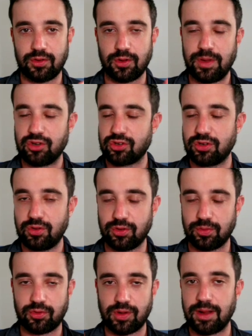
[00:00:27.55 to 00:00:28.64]
So make sure you
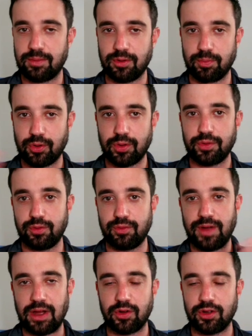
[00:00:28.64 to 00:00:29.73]
subscribe to both. You
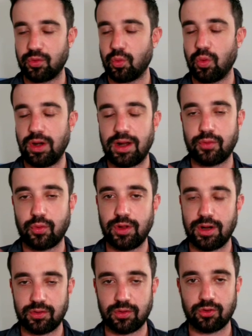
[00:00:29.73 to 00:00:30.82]
follow us wherever we
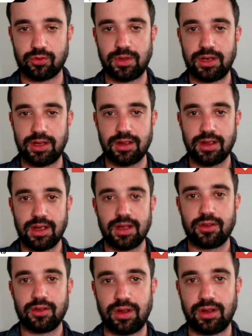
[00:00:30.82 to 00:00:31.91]
are on social media
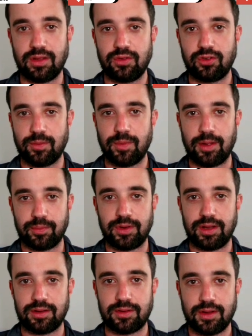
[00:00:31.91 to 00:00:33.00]
so I can give you some
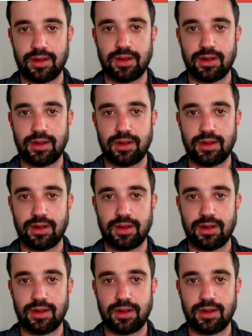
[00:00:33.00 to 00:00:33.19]
updates.